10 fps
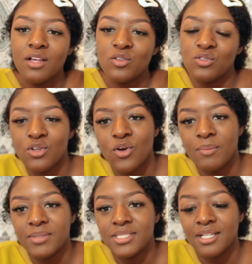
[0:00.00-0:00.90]
so I'm
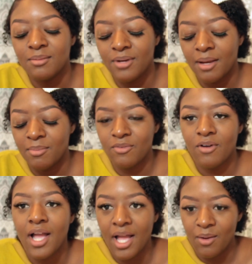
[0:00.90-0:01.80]
gonna take a break before
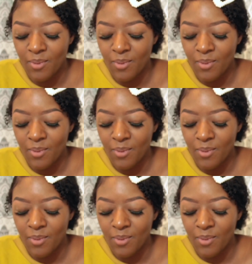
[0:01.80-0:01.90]
I